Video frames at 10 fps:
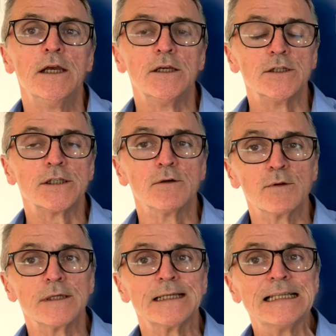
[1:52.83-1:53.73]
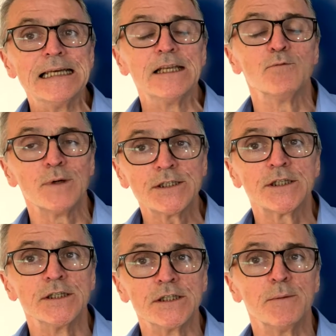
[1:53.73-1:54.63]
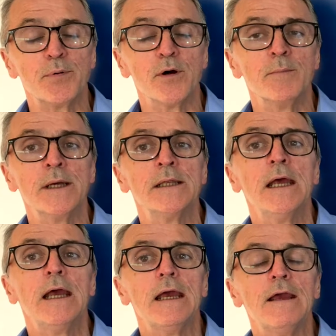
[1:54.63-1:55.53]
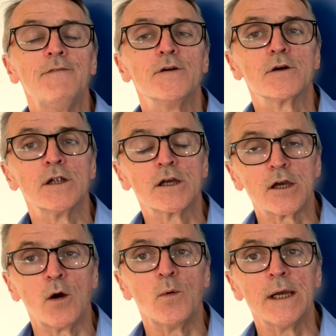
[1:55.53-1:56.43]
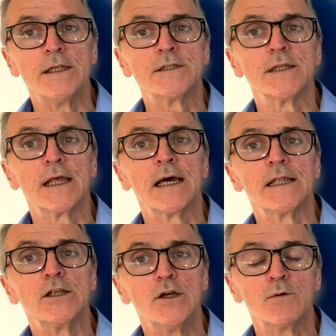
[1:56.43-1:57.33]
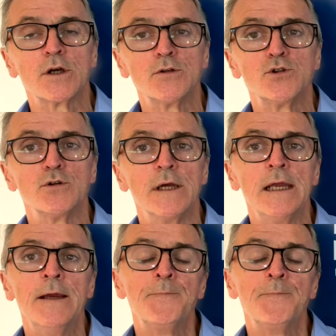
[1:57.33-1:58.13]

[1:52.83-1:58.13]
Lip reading: you still need a residency permit if you're going to go into that new country.